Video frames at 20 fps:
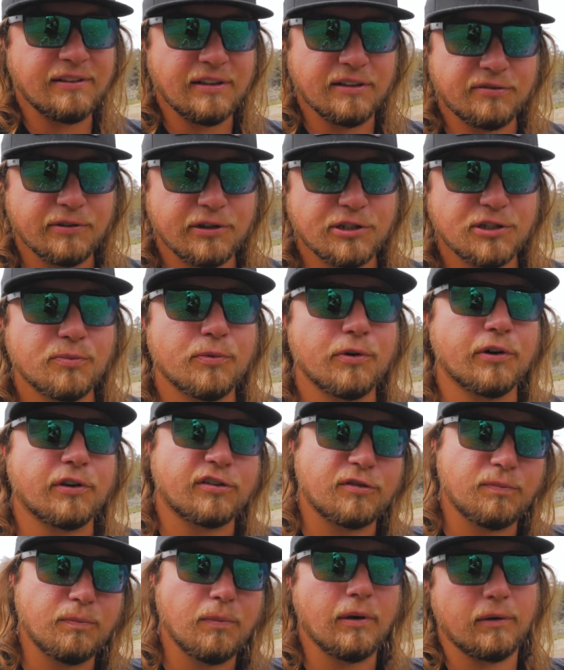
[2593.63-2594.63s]
in this region were,
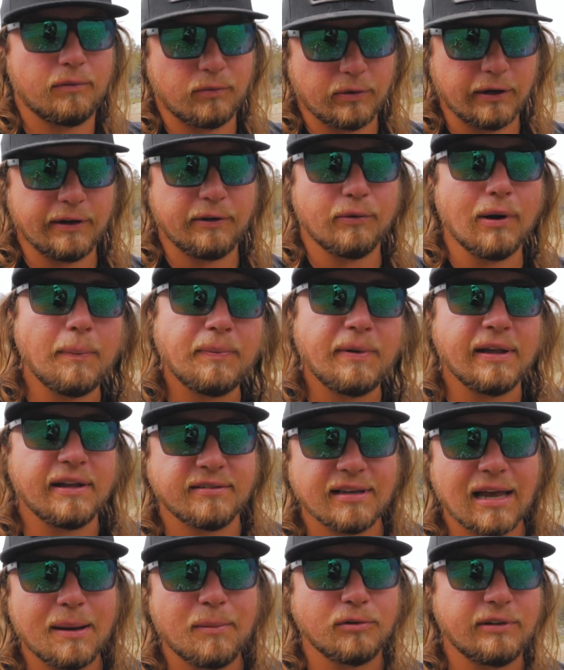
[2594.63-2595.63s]
uh, were, erupting
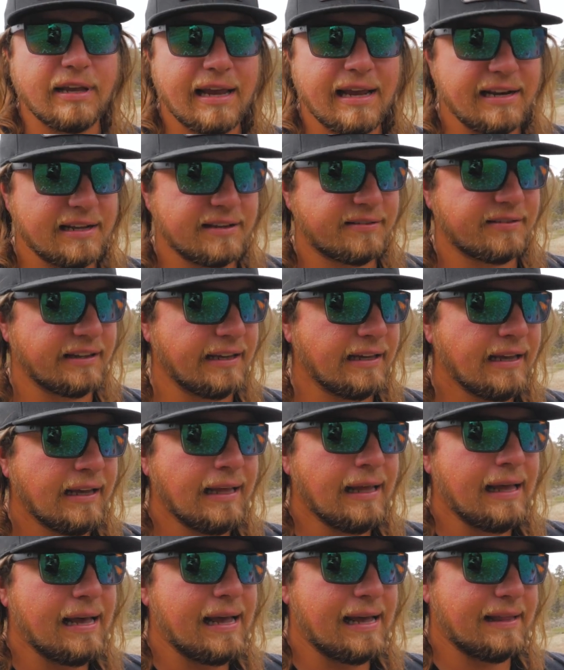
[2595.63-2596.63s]
simultaneously.
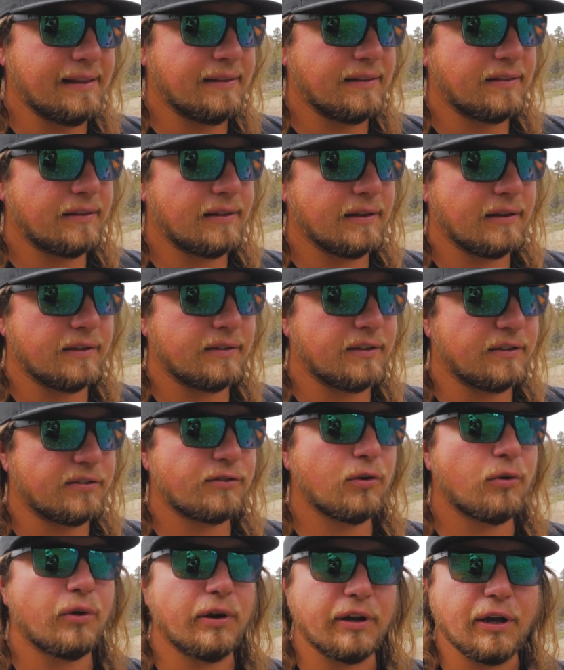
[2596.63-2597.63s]
And the, the
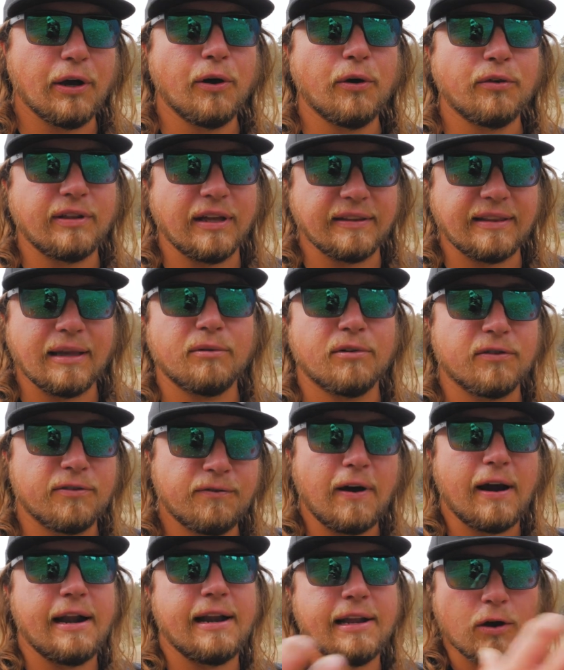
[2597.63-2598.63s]
story goes that they were
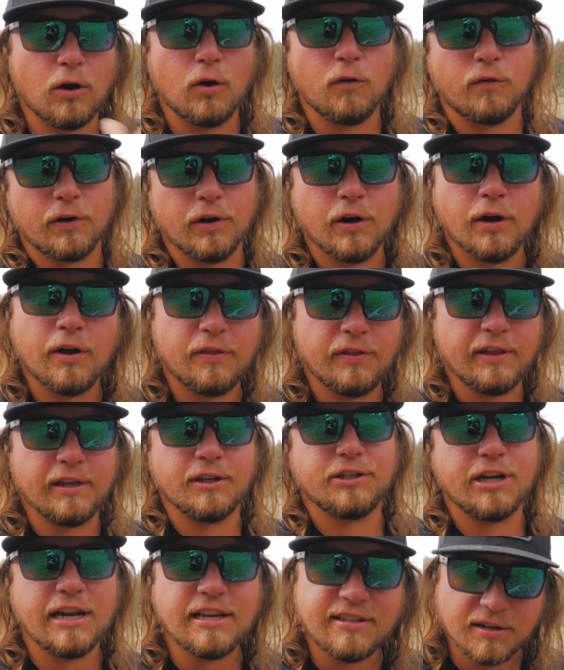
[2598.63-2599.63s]
fighting over the
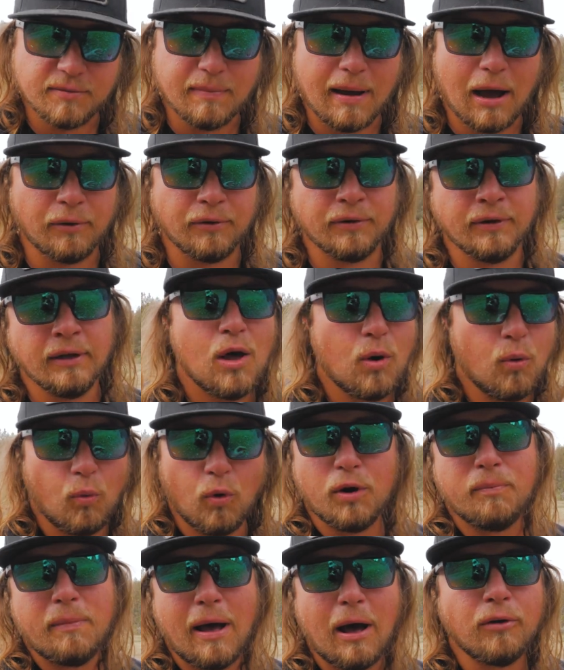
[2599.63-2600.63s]
adjacent mountain.
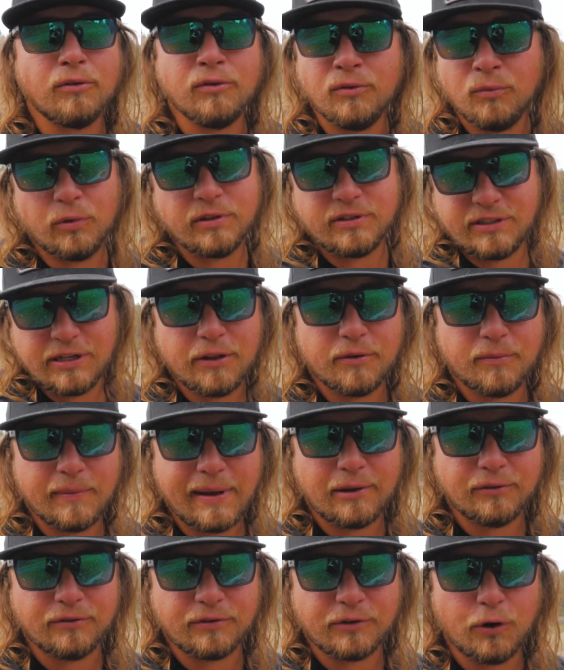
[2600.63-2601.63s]
One mountain was the other
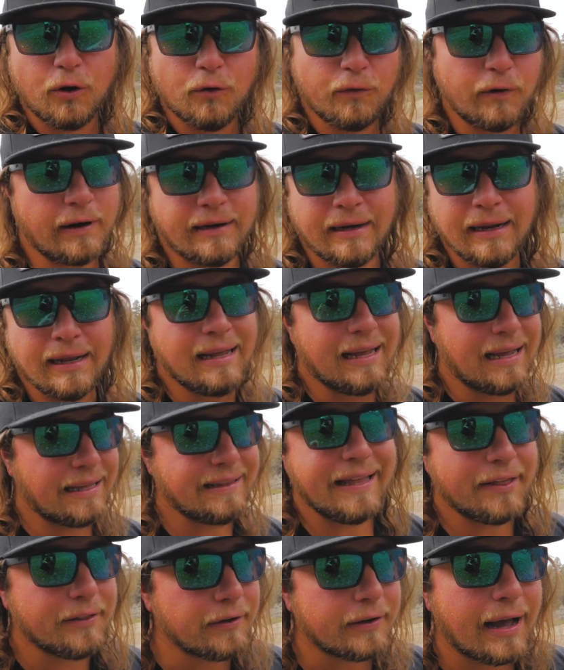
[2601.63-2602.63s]
mountain's girlfriend
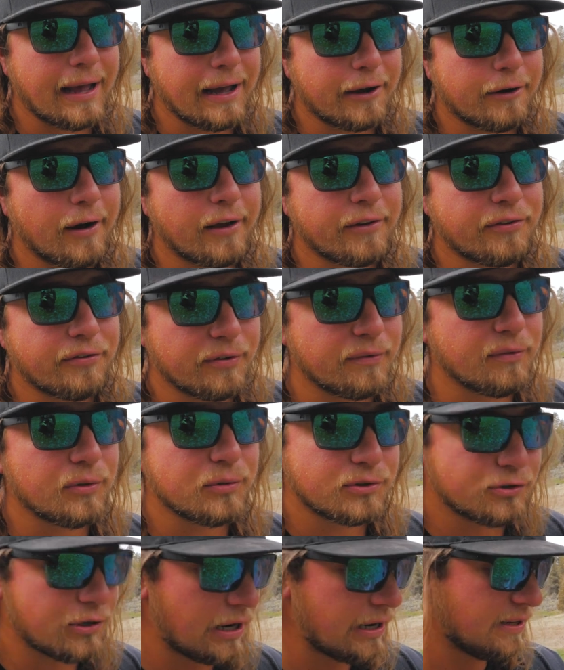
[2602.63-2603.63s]
and the other guy across the river
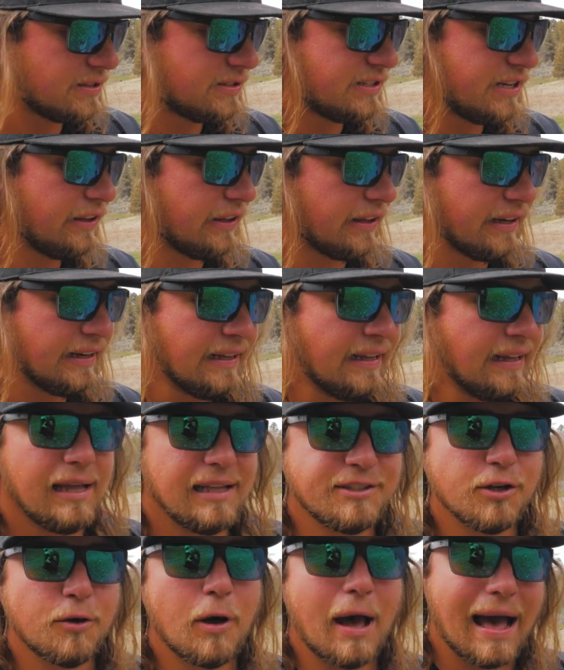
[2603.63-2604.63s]
was trying to steal it.
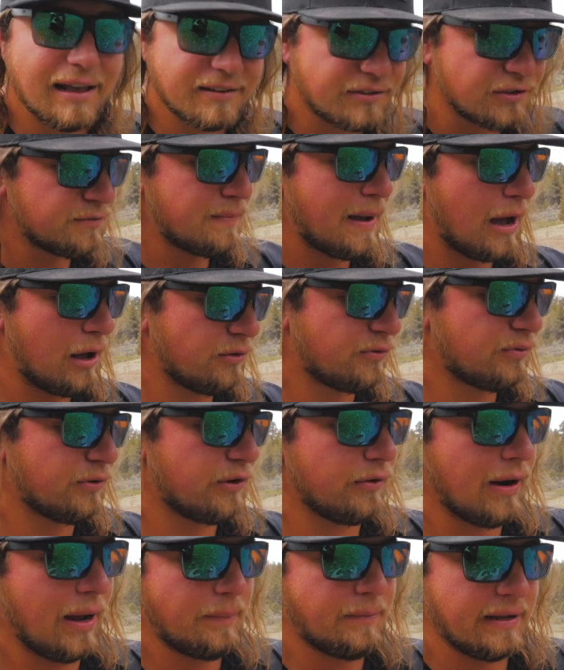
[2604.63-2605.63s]
And so as those mountains were
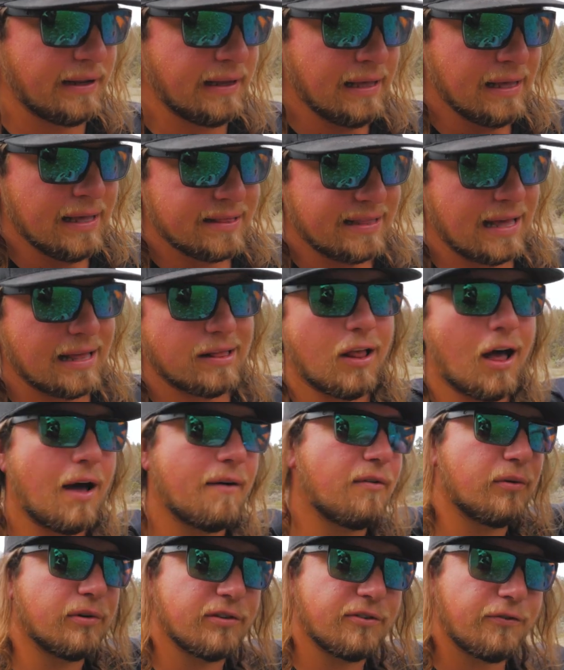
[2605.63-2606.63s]
erupting, that
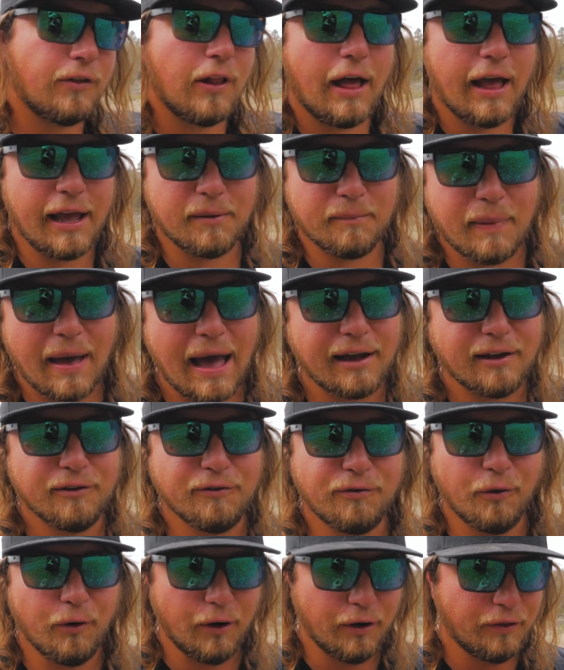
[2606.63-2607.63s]
lava was flying back
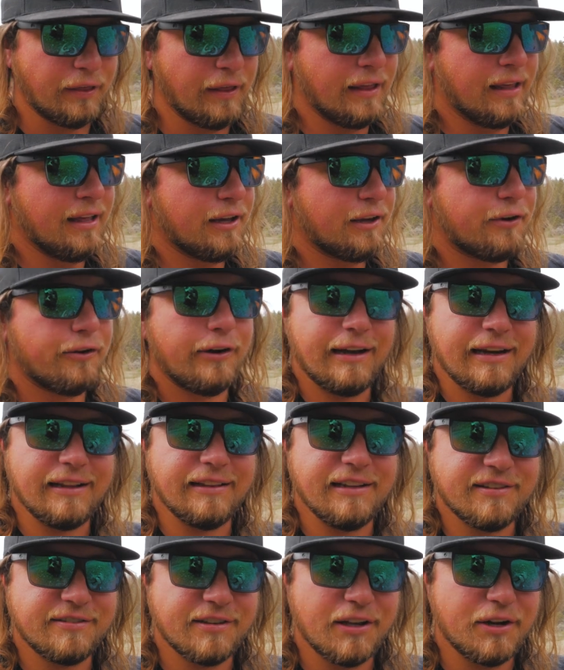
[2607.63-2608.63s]
and forth,
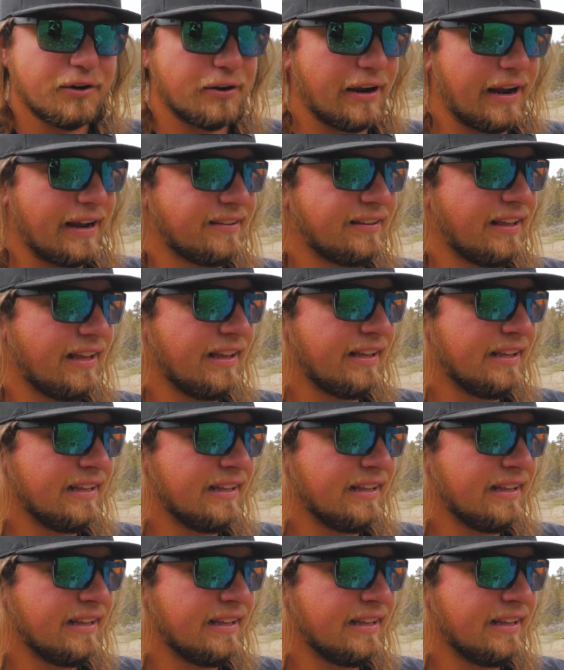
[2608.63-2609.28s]
creating these thunder eggs.